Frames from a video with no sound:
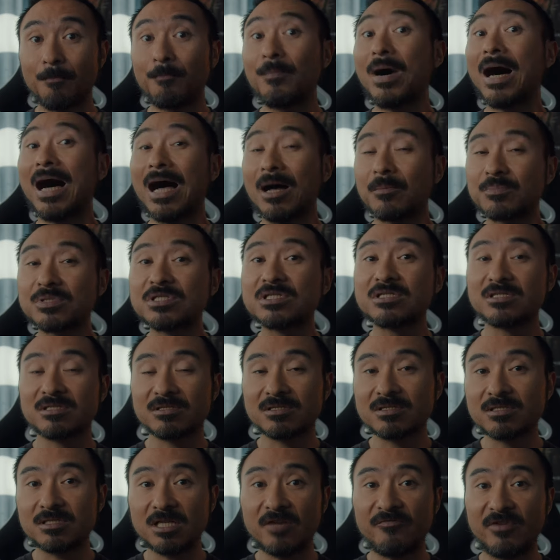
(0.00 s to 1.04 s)
pops,
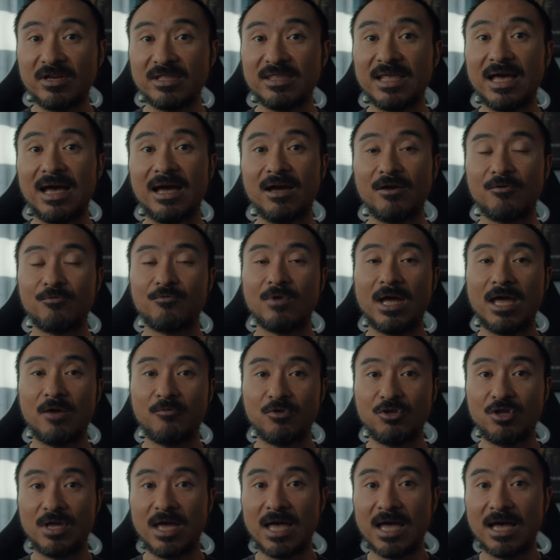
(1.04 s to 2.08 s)
stuff like that, right?
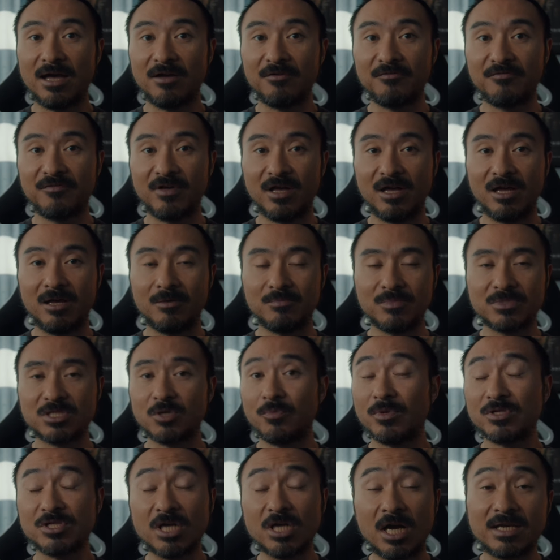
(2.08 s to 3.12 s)
When you have
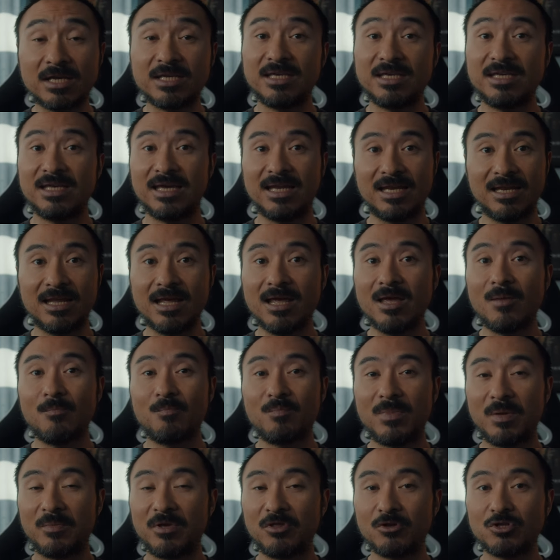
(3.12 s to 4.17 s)
someone talking and
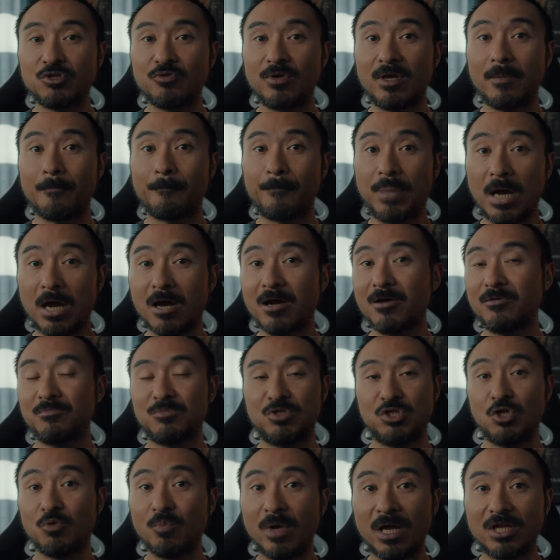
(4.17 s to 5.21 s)
maybe they're doing
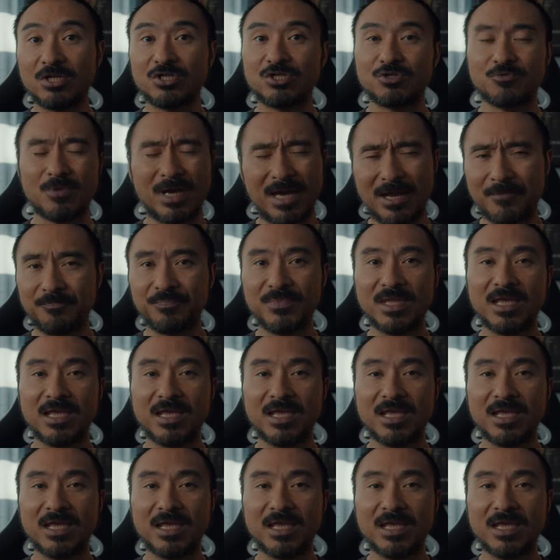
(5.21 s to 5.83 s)
too much, right?